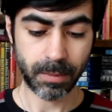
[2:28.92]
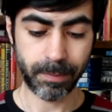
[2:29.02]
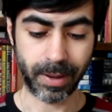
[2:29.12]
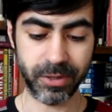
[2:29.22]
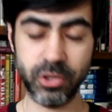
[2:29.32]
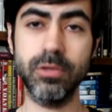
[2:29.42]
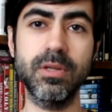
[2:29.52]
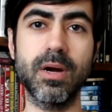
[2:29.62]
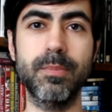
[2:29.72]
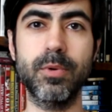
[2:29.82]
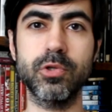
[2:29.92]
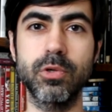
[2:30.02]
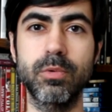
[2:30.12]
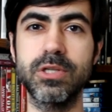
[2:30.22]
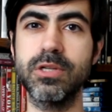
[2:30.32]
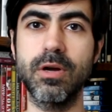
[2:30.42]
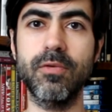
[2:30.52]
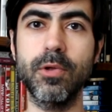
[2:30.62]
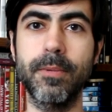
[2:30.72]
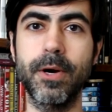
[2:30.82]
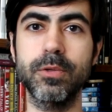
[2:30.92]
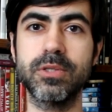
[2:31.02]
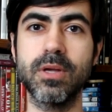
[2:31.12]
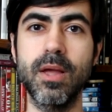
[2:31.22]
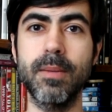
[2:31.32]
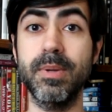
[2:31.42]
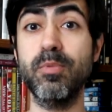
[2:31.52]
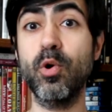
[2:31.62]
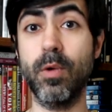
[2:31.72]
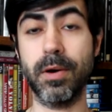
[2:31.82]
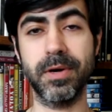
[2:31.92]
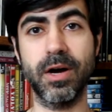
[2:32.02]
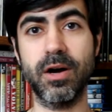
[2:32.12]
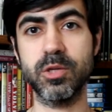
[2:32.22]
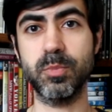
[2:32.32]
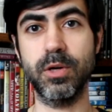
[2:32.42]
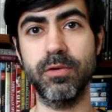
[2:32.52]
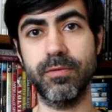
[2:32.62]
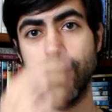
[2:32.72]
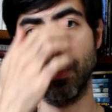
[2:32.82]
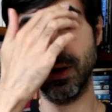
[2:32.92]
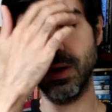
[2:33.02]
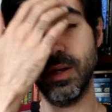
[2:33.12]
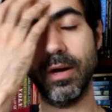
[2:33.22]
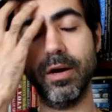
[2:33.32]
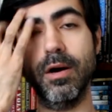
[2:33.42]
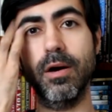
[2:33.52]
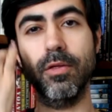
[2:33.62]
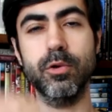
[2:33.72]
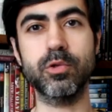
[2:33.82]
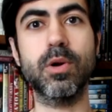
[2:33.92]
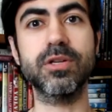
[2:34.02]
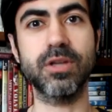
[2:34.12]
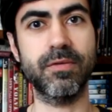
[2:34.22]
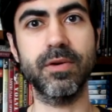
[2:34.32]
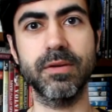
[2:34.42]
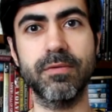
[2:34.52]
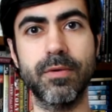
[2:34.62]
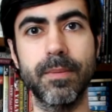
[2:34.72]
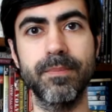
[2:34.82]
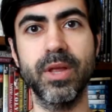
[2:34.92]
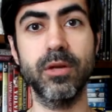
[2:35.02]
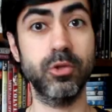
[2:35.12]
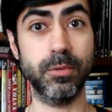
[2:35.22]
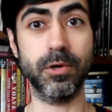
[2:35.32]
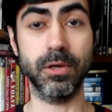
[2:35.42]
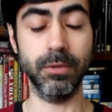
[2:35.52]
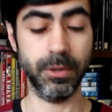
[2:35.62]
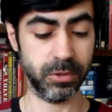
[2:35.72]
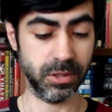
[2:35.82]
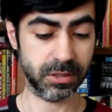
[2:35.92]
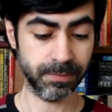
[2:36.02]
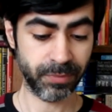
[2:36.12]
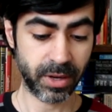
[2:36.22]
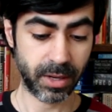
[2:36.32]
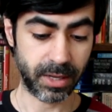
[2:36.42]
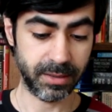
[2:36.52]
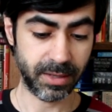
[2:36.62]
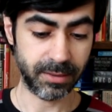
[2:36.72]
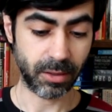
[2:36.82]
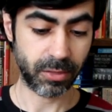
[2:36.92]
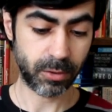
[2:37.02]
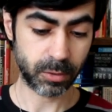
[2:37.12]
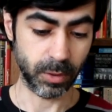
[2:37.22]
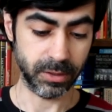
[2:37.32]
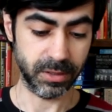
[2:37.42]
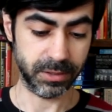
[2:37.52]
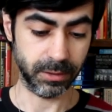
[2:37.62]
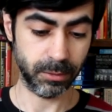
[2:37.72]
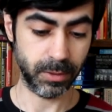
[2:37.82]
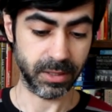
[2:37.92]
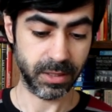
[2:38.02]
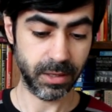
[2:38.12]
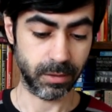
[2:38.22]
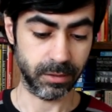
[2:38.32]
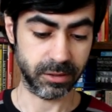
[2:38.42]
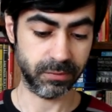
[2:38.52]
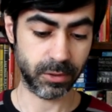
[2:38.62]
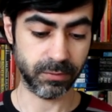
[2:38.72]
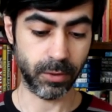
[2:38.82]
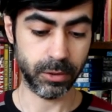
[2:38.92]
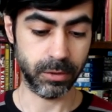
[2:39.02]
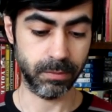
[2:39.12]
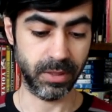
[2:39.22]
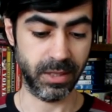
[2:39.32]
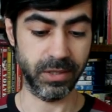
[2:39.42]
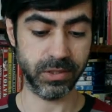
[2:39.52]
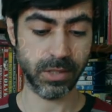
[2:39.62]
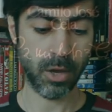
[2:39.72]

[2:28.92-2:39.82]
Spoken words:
Pabellón de Reposo, which is a novel about people who are in a hospital for those who are suffering from tuberculosis. And then the third one that is included here in this first volume is